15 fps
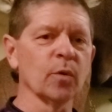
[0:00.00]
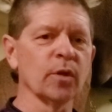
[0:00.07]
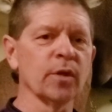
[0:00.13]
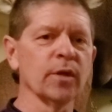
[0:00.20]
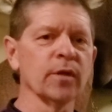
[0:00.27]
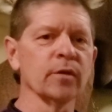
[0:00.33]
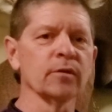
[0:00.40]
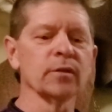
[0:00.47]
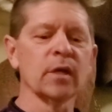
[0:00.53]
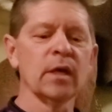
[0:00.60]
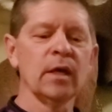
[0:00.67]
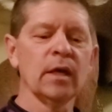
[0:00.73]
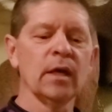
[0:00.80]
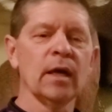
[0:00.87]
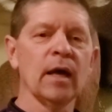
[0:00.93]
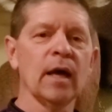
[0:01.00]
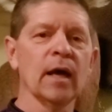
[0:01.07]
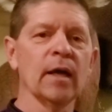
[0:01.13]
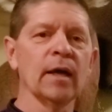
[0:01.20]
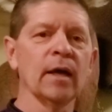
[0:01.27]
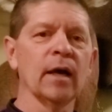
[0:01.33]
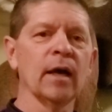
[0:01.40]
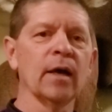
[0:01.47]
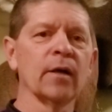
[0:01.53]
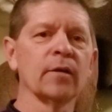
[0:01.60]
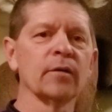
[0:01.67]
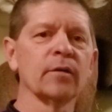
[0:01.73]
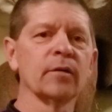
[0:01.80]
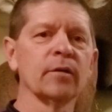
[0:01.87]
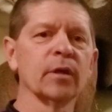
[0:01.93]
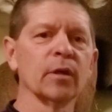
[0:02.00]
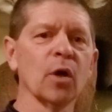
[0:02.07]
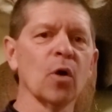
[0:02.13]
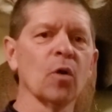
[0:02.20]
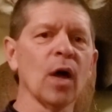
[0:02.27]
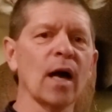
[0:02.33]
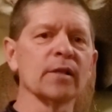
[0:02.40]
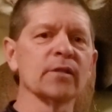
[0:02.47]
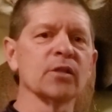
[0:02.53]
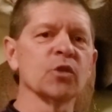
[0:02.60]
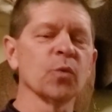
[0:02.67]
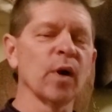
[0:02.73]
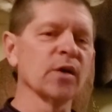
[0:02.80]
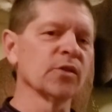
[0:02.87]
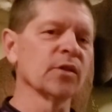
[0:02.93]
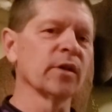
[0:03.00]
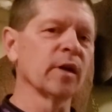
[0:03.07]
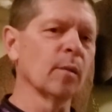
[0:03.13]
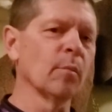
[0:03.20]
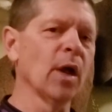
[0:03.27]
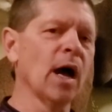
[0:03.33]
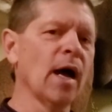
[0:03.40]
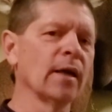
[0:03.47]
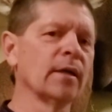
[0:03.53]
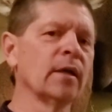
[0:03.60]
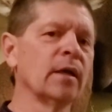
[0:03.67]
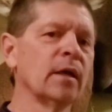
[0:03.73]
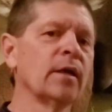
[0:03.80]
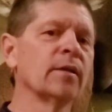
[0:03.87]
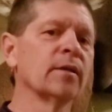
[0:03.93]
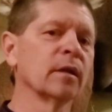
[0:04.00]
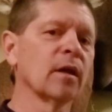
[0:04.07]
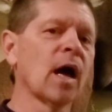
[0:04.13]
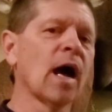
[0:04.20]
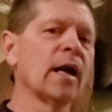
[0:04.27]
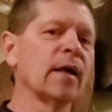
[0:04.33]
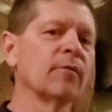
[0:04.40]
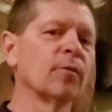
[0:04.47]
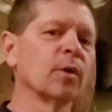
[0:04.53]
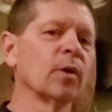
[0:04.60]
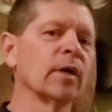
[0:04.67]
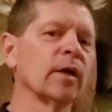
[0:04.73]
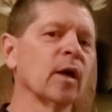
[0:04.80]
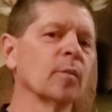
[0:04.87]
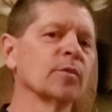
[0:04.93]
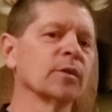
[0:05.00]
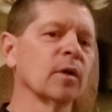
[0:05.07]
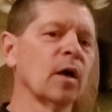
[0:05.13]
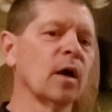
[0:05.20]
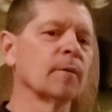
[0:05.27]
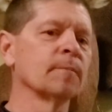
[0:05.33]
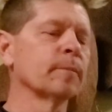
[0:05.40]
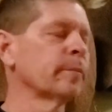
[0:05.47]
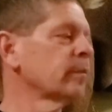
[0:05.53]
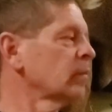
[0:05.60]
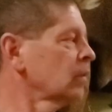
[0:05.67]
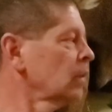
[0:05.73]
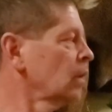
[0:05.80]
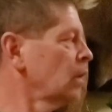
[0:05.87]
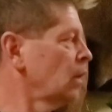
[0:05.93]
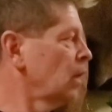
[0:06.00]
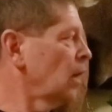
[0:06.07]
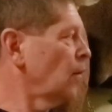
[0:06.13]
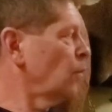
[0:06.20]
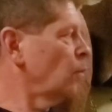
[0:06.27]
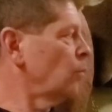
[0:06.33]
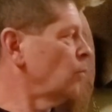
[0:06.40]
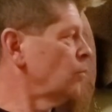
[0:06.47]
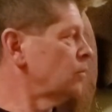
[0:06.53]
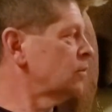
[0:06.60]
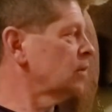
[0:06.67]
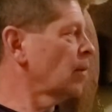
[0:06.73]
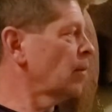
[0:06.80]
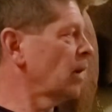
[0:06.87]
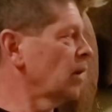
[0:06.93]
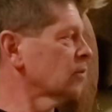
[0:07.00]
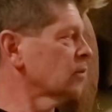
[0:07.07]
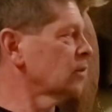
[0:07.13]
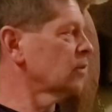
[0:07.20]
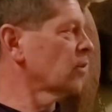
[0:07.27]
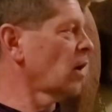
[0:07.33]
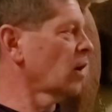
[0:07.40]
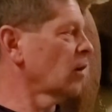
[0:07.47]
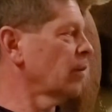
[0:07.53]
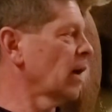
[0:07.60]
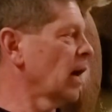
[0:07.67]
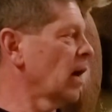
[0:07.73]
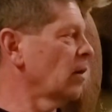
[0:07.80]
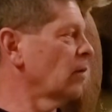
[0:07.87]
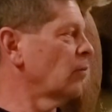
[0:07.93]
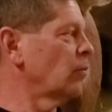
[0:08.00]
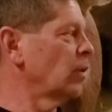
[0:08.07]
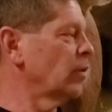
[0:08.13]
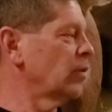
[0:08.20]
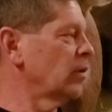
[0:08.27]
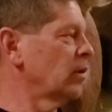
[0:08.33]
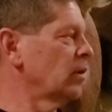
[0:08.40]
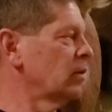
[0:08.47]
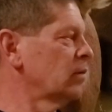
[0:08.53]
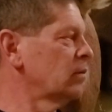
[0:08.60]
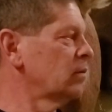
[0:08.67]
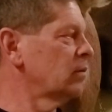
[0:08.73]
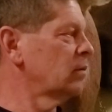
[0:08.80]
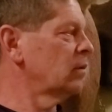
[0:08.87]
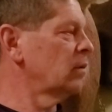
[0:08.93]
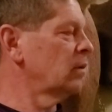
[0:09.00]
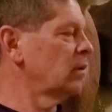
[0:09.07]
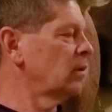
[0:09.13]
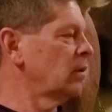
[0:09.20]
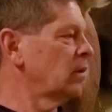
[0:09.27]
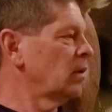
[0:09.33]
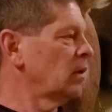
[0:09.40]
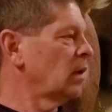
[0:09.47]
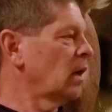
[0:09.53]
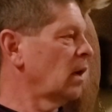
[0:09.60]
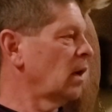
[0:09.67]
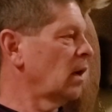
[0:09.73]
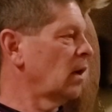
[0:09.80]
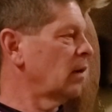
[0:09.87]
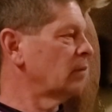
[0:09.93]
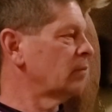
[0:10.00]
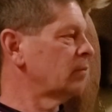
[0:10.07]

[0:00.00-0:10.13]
years, and the low light situation in the blind, the light really helps a lot. And something else I was talking about with the